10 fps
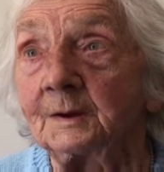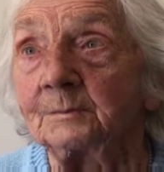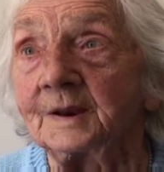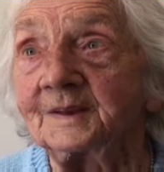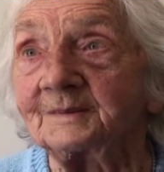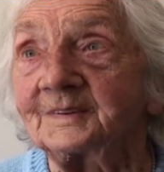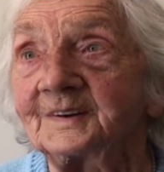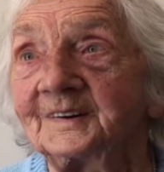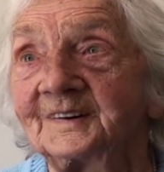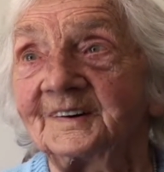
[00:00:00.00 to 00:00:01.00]
Tell us a,
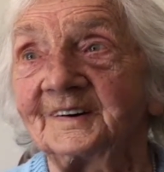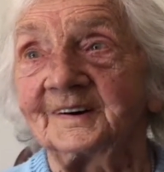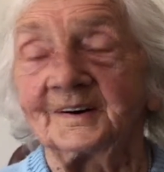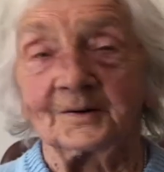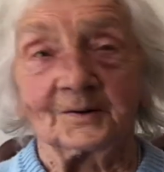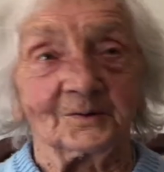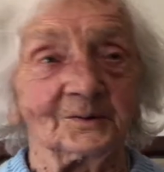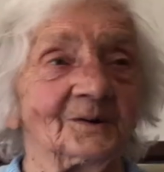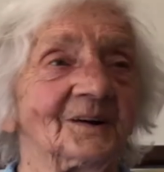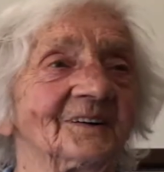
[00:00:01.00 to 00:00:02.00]
about your hundredth birthday.
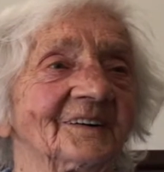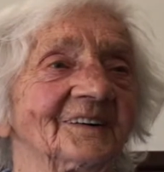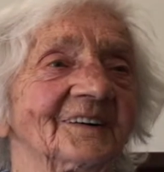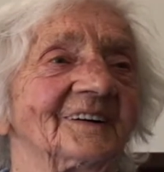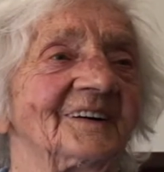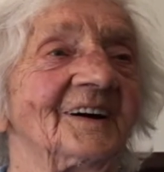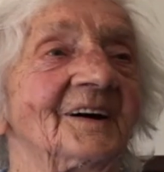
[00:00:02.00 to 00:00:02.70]
Oh,